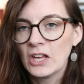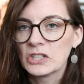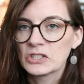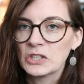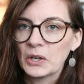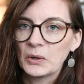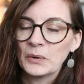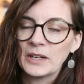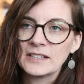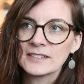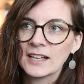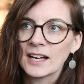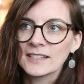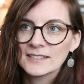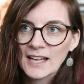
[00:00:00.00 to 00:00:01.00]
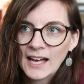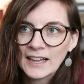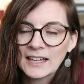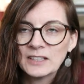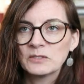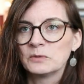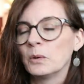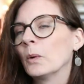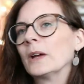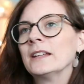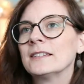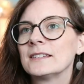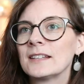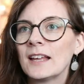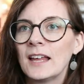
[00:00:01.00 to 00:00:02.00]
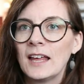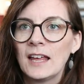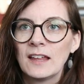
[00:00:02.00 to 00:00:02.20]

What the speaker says: So it's A Silent Voice.